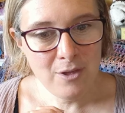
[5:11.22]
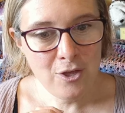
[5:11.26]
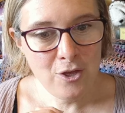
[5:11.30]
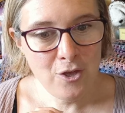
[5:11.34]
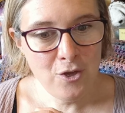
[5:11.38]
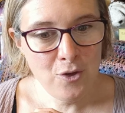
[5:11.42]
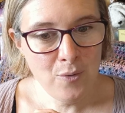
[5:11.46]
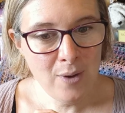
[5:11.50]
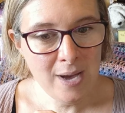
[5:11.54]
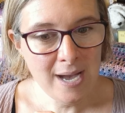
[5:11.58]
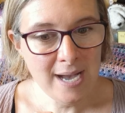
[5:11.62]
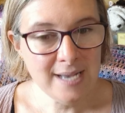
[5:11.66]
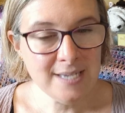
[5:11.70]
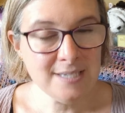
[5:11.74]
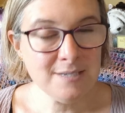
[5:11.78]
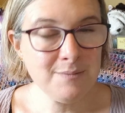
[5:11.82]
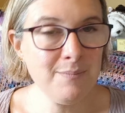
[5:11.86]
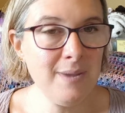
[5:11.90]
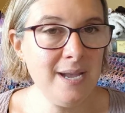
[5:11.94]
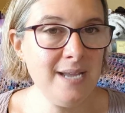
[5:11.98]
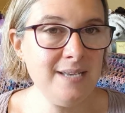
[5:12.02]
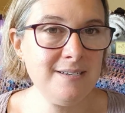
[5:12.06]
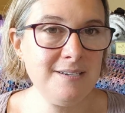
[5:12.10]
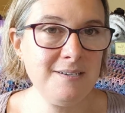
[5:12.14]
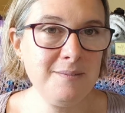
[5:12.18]
who has
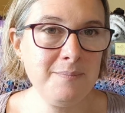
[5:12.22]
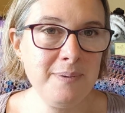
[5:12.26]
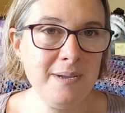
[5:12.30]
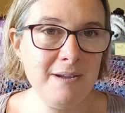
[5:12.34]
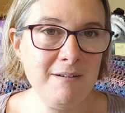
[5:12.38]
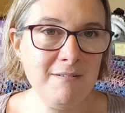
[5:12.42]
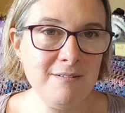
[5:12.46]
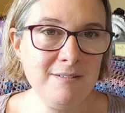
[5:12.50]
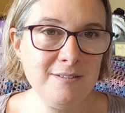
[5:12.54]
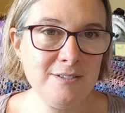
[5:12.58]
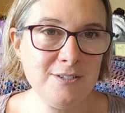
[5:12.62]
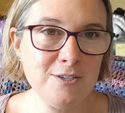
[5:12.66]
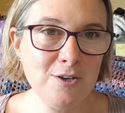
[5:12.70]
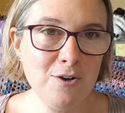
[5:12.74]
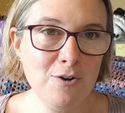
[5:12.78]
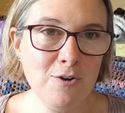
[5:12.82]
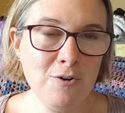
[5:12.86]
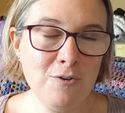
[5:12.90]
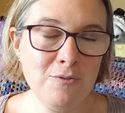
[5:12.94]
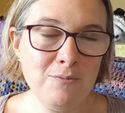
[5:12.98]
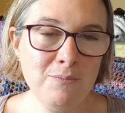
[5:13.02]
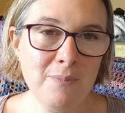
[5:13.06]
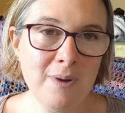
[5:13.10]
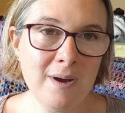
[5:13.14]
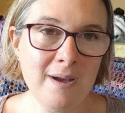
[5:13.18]
made an appearance
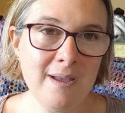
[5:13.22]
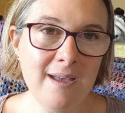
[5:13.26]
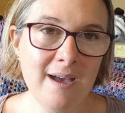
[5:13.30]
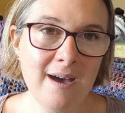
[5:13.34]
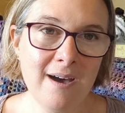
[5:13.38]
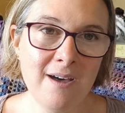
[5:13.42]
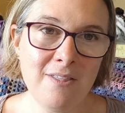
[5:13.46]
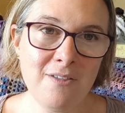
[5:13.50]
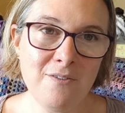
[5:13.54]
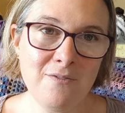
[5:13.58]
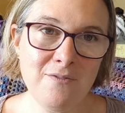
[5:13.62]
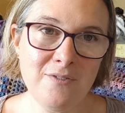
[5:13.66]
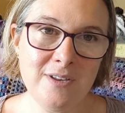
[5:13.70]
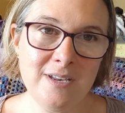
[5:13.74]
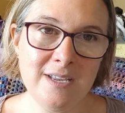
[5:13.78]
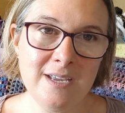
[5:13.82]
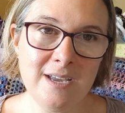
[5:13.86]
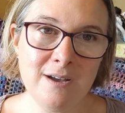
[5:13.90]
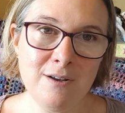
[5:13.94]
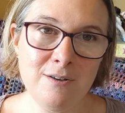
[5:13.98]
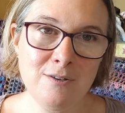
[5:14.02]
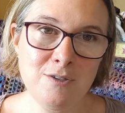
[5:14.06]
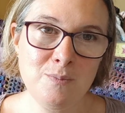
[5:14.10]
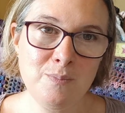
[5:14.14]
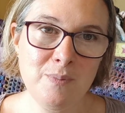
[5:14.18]
on my other
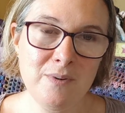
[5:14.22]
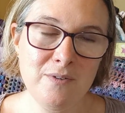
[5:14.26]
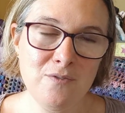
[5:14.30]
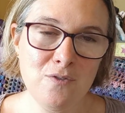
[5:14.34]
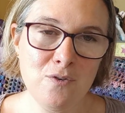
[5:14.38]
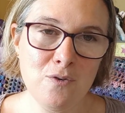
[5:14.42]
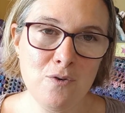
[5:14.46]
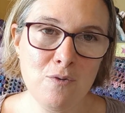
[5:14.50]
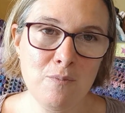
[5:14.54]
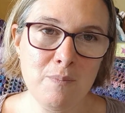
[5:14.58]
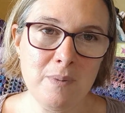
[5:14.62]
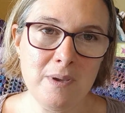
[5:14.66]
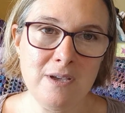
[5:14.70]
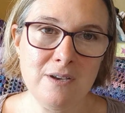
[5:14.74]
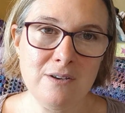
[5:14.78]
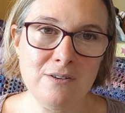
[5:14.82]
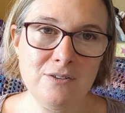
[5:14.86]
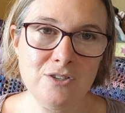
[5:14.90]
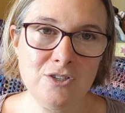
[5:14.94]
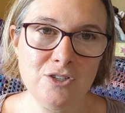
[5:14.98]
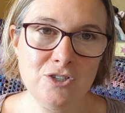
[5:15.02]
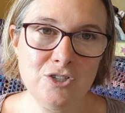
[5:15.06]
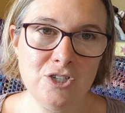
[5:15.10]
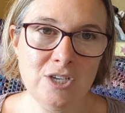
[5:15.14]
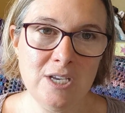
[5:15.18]
videos before
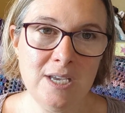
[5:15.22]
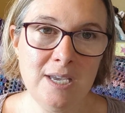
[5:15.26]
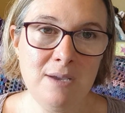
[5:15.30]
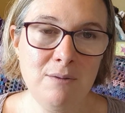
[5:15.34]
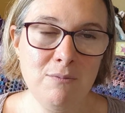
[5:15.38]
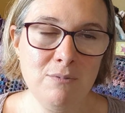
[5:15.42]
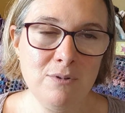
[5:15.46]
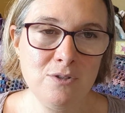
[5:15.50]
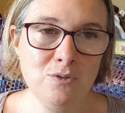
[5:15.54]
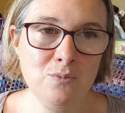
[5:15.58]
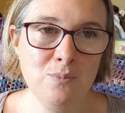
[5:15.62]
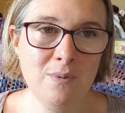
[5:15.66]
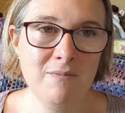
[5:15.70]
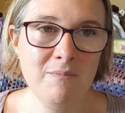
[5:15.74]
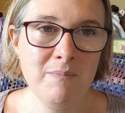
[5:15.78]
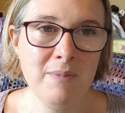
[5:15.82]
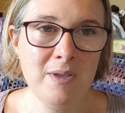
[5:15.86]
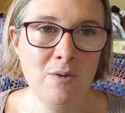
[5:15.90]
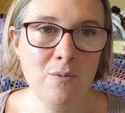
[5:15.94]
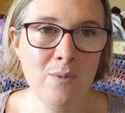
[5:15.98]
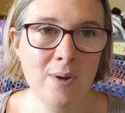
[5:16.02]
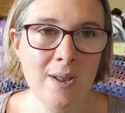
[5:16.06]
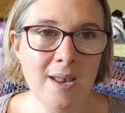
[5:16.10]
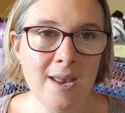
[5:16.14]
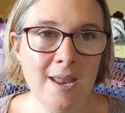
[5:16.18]
because she was with
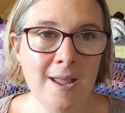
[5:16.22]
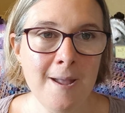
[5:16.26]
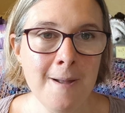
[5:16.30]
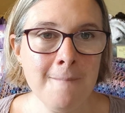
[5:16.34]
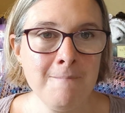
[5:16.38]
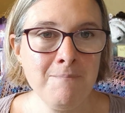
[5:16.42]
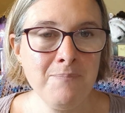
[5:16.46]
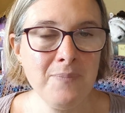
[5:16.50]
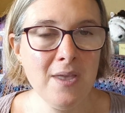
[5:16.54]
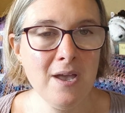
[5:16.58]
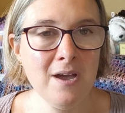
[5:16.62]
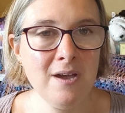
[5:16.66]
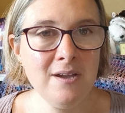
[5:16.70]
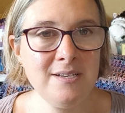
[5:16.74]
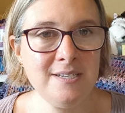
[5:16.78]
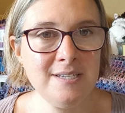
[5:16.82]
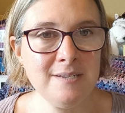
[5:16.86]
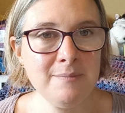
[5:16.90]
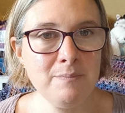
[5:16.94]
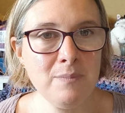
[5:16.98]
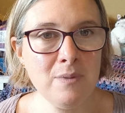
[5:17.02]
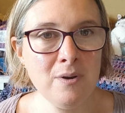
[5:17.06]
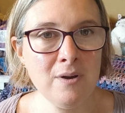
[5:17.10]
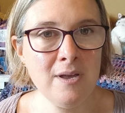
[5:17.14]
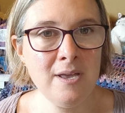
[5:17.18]
me when I
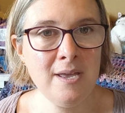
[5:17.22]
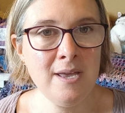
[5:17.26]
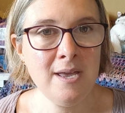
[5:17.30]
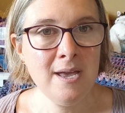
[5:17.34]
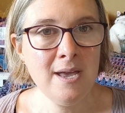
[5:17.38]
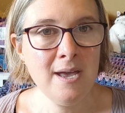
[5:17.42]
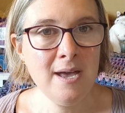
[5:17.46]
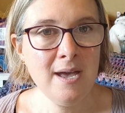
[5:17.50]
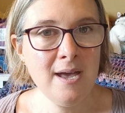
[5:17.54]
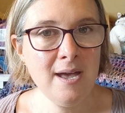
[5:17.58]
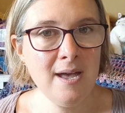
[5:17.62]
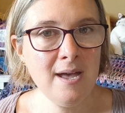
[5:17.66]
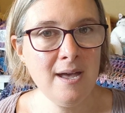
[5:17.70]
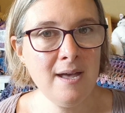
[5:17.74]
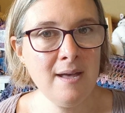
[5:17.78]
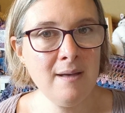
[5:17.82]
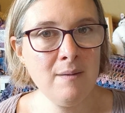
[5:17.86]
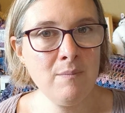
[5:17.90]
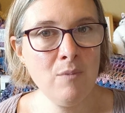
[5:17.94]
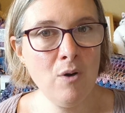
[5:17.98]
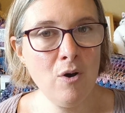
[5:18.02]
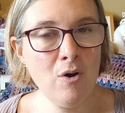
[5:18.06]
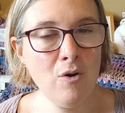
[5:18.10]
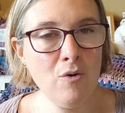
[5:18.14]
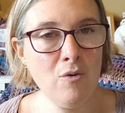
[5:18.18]
did my
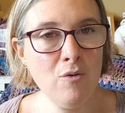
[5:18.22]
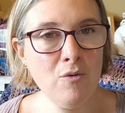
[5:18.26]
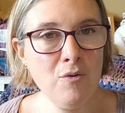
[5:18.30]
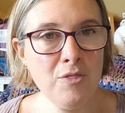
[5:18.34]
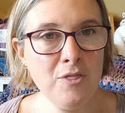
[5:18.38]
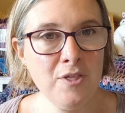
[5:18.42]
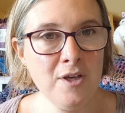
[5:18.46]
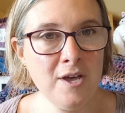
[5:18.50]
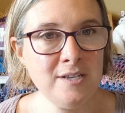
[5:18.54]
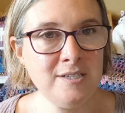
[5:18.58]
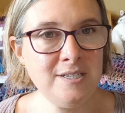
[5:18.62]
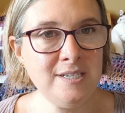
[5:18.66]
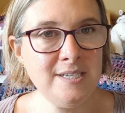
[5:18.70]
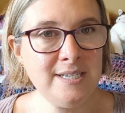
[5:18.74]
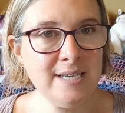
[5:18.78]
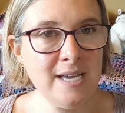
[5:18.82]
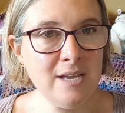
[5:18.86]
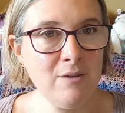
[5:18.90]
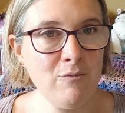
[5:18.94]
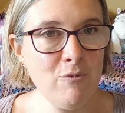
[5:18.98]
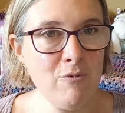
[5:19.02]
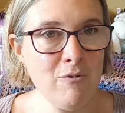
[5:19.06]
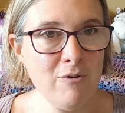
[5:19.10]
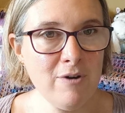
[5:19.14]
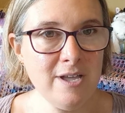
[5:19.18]

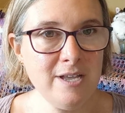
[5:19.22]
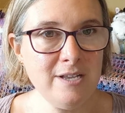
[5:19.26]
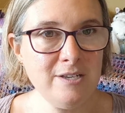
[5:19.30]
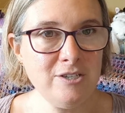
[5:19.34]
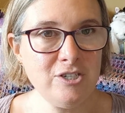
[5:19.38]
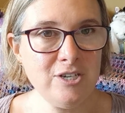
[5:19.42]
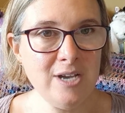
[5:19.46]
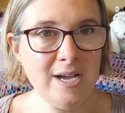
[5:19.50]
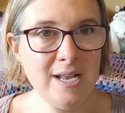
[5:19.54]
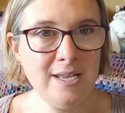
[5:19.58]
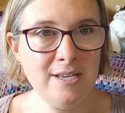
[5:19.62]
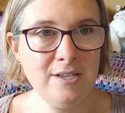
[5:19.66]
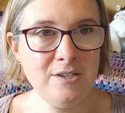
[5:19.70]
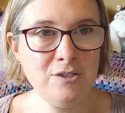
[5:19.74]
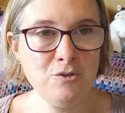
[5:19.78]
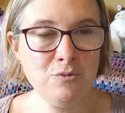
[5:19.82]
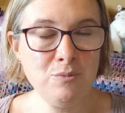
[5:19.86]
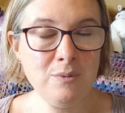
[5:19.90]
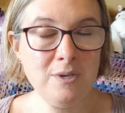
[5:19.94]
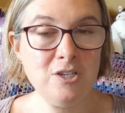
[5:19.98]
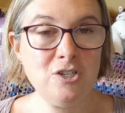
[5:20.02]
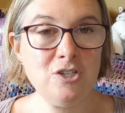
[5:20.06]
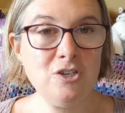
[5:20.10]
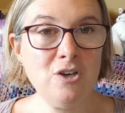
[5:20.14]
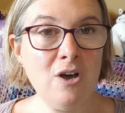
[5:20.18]
30-day walking challenge,
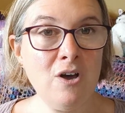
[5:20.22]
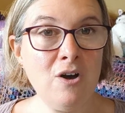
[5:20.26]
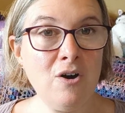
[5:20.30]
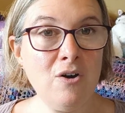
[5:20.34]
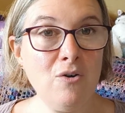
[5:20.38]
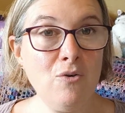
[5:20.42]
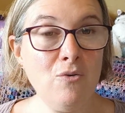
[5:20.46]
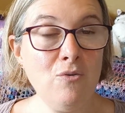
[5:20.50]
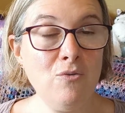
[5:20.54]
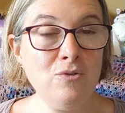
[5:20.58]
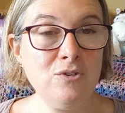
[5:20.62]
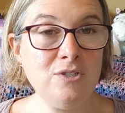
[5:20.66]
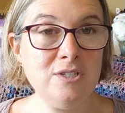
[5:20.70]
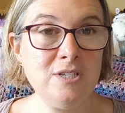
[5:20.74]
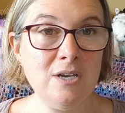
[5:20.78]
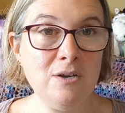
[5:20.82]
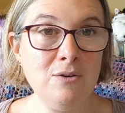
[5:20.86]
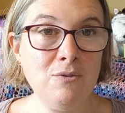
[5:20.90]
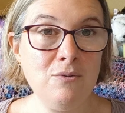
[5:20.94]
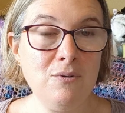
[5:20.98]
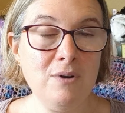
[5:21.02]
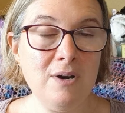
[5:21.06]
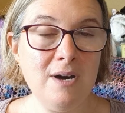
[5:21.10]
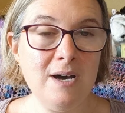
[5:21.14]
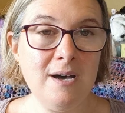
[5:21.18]
which are
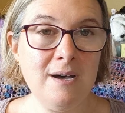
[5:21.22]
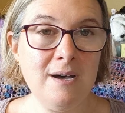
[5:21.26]
also